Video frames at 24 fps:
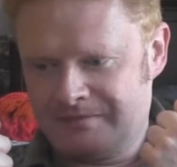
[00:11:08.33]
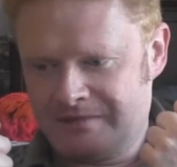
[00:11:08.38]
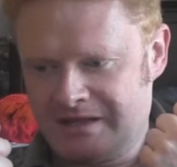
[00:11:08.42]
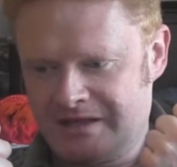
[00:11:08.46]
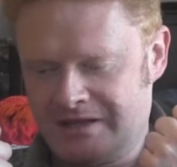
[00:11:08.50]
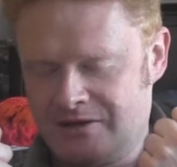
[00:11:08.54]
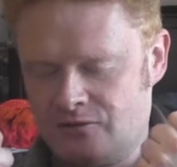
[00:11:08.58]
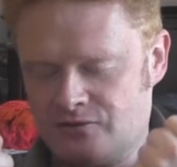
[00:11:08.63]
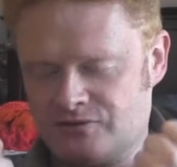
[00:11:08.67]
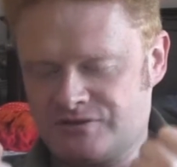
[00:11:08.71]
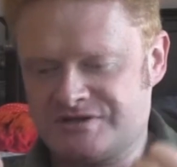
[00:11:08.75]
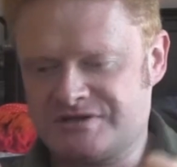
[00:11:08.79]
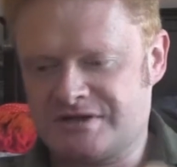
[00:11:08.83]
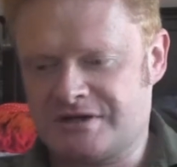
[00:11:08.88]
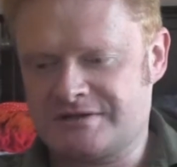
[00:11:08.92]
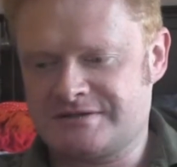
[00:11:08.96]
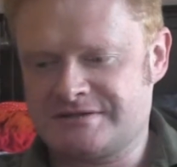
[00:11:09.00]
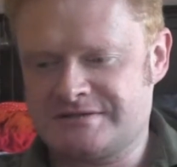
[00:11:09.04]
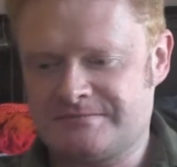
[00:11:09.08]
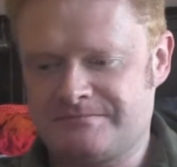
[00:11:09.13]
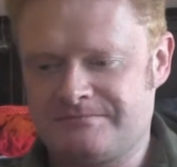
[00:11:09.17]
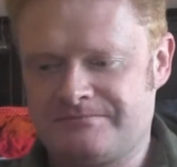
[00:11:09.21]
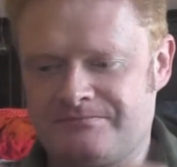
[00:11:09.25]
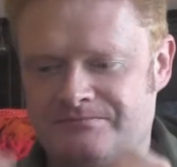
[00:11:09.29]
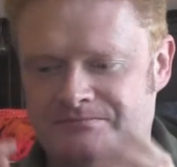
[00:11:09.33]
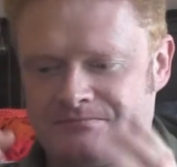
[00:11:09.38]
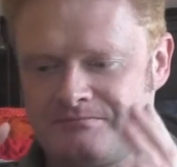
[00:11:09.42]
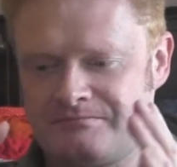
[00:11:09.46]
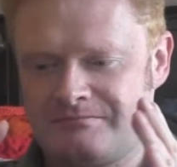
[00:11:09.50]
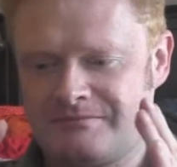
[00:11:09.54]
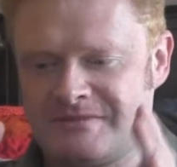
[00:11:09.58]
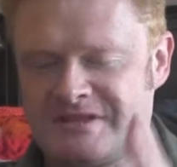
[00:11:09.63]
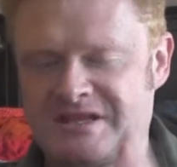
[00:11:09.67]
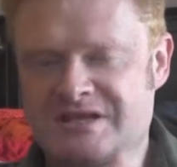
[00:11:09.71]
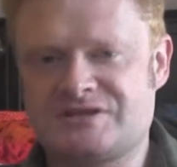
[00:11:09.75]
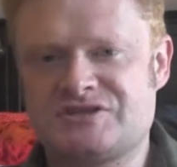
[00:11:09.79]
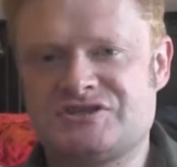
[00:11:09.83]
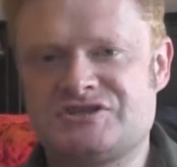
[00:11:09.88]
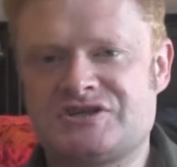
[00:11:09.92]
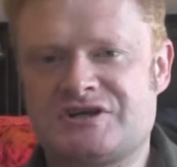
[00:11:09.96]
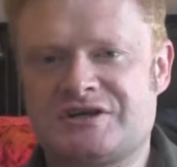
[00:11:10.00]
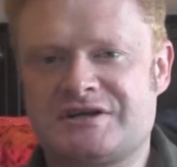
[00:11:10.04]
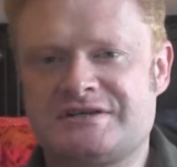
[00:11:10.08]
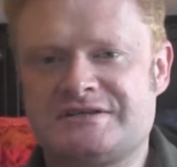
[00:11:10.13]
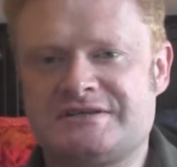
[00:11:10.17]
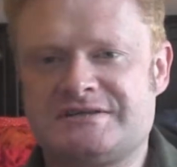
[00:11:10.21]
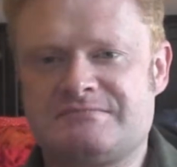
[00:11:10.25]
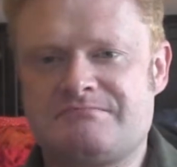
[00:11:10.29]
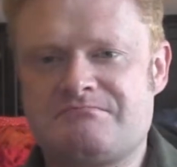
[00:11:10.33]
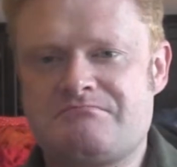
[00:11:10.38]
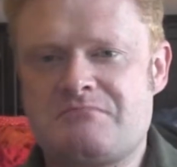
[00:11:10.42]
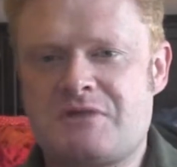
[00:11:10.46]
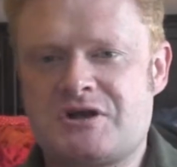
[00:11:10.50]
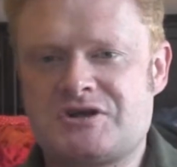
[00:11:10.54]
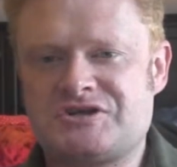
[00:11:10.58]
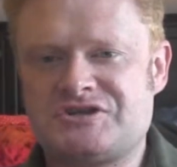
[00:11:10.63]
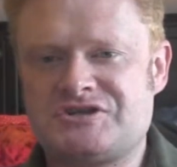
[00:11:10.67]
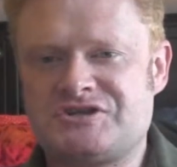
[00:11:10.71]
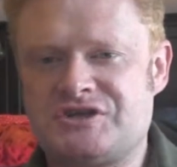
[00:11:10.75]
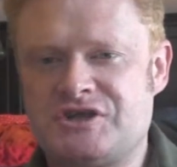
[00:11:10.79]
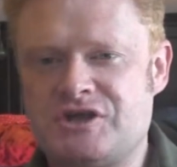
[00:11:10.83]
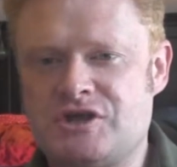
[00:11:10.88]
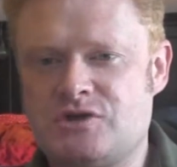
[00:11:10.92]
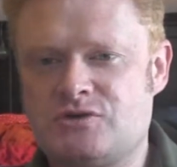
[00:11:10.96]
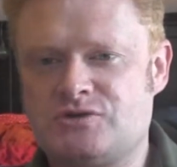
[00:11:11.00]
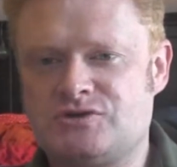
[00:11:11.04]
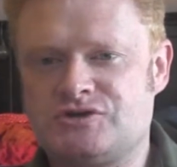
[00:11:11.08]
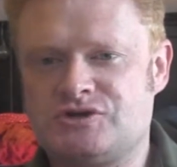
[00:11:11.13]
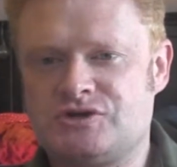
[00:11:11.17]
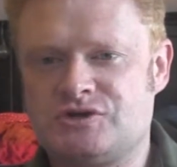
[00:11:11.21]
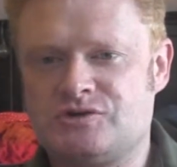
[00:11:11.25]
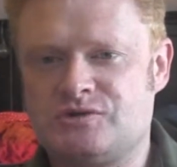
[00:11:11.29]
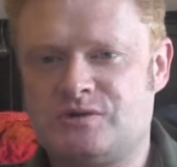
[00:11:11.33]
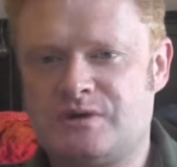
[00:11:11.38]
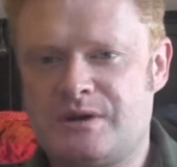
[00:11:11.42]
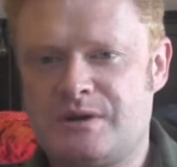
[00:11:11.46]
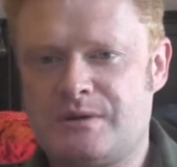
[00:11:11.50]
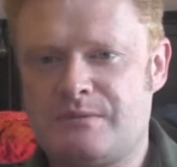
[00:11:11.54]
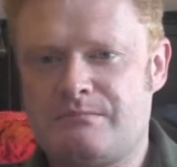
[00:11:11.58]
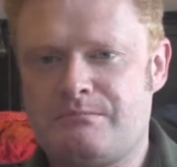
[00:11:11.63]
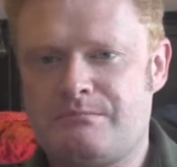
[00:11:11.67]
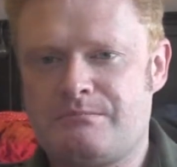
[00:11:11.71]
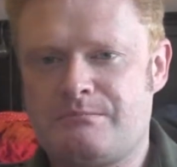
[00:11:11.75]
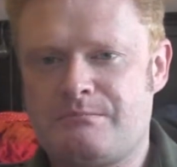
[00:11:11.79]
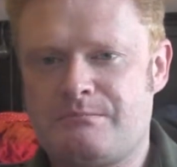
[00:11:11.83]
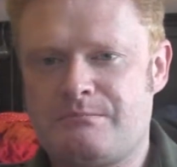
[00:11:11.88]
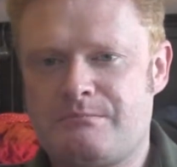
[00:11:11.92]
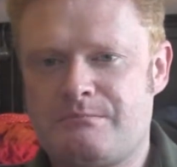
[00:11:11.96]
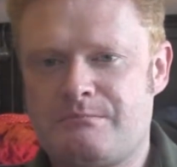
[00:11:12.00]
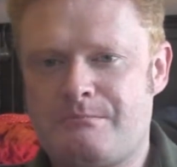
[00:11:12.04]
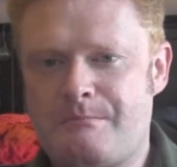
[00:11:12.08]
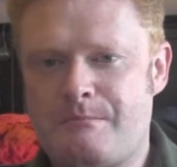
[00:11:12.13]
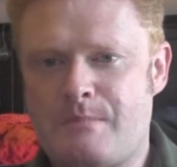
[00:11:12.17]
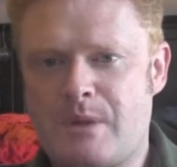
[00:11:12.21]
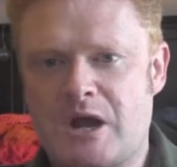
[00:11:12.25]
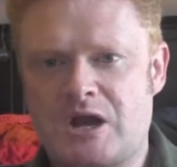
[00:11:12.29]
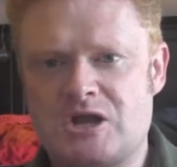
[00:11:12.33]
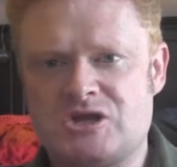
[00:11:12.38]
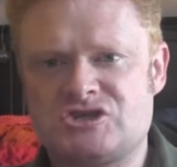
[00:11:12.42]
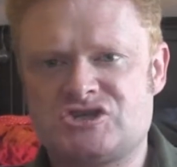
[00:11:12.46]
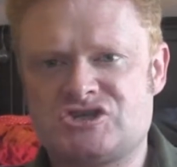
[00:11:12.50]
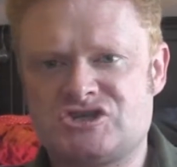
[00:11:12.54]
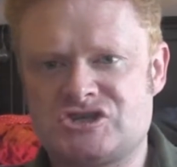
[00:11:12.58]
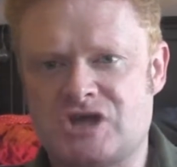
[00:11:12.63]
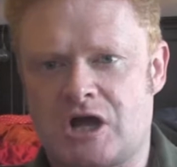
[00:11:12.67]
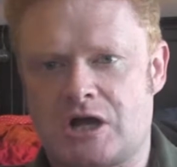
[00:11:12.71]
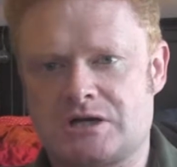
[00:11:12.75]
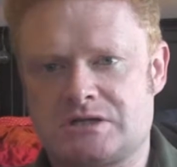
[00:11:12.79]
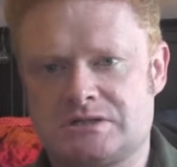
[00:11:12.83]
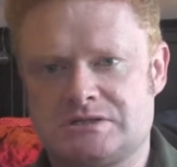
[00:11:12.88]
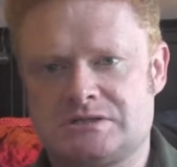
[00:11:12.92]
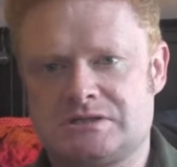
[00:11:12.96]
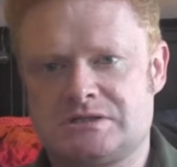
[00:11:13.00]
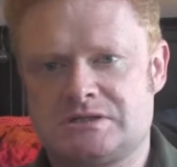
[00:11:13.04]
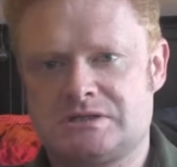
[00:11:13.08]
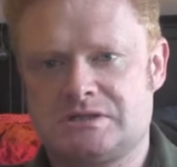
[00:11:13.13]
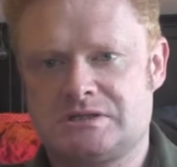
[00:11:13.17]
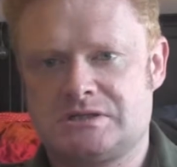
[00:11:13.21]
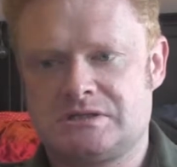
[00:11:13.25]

It all sucks. Doesn't suck as much as it used to, but it sucks.